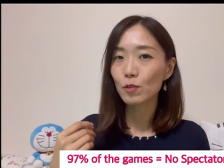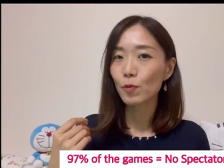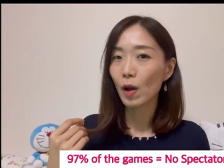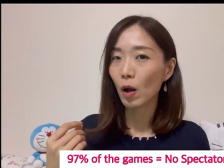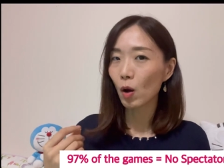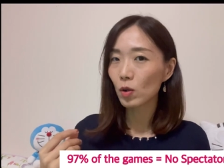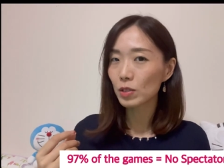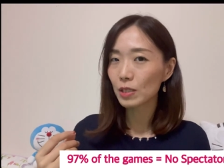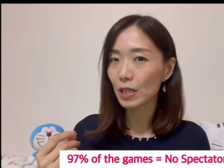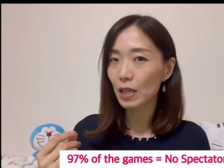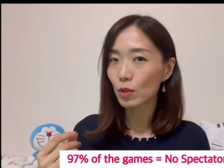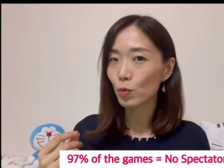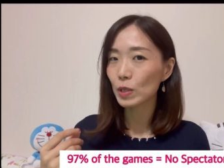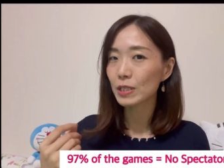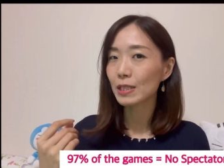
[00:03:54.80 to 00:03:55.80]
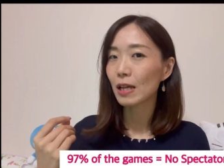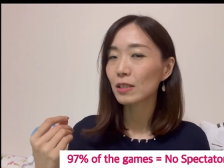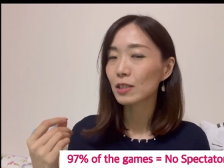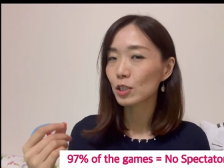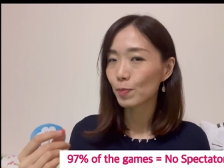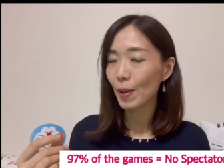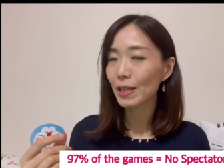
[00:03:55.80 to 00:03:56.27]
were hosted without
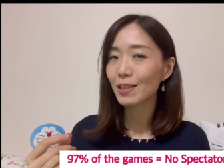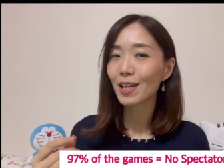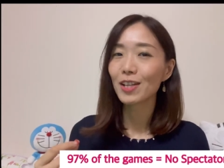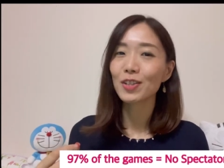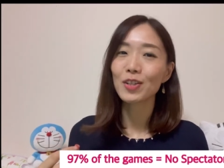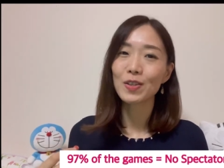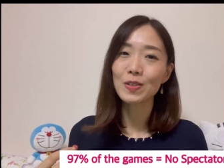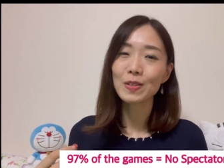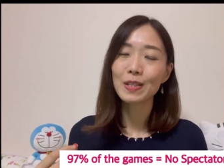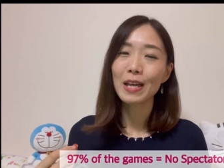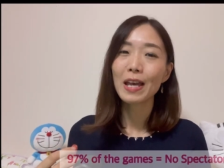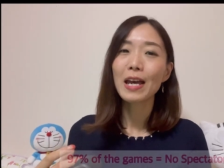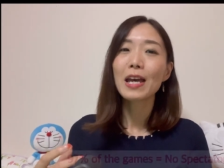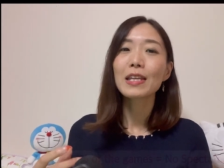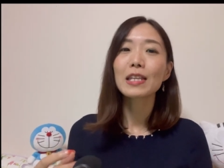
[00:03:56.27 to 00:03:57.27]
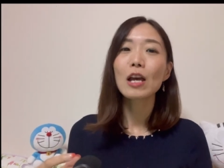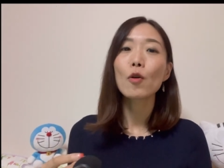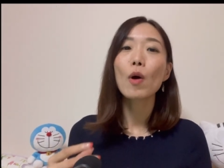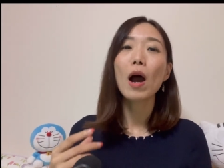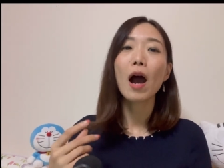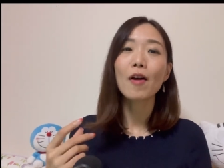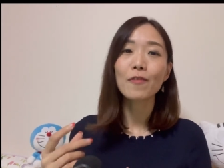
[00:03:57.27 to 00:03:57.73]
spectators, there
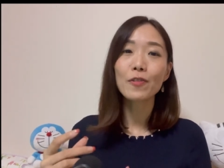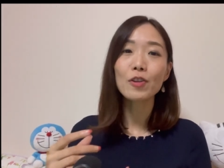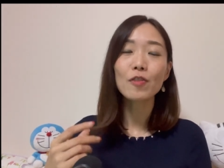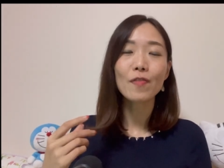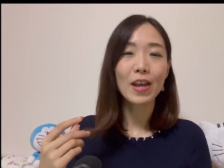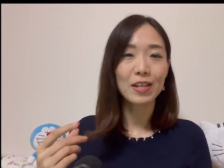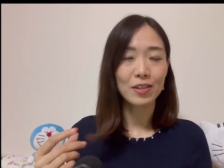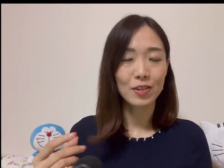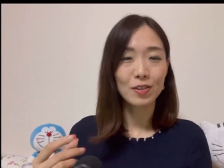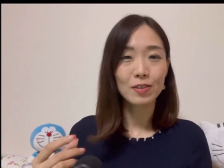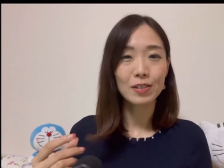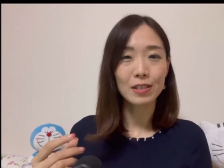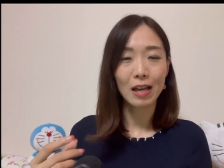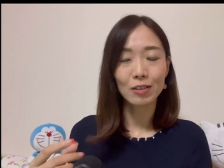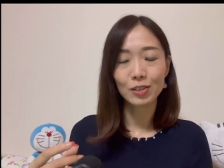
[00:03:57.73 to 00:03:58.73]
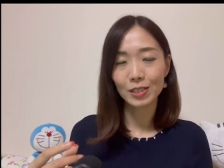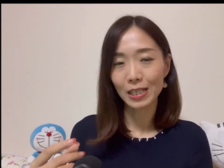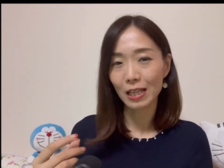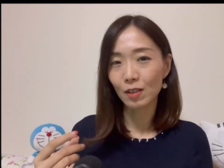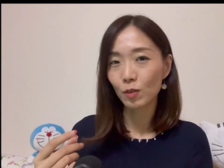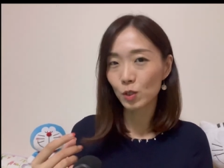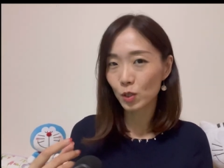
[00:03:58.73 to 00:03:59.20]
were a few venues
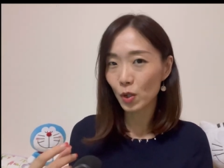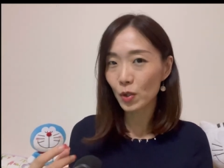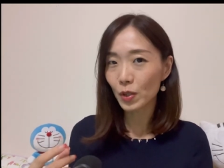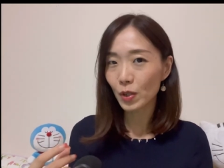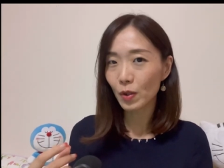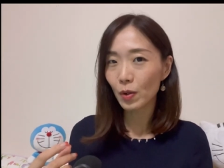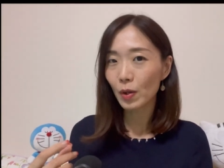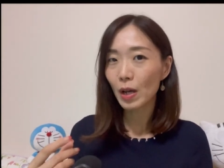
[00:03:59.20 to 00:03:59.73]
outside of Tokyo